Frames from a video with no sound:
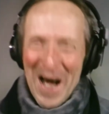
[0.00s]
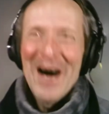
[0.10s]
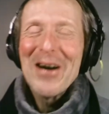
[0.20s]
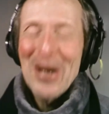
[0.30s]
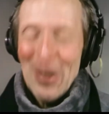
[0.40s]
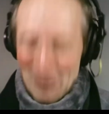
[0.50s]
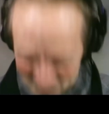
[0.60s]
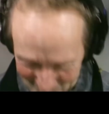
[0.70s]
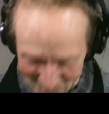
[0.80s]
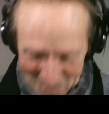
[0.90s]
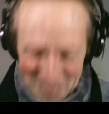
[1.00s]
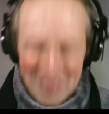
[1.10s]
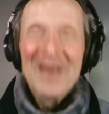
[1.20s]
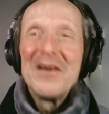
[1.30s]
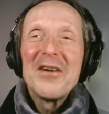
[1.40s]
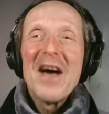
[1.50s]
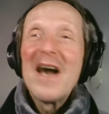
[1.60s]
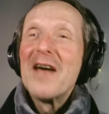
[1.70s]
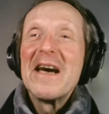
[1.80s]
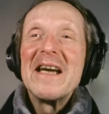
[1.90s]
Okay. Not
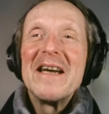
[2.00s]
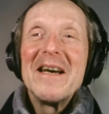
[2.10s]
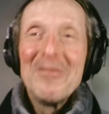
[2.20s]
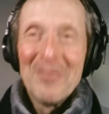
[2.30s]
Hello Kitty.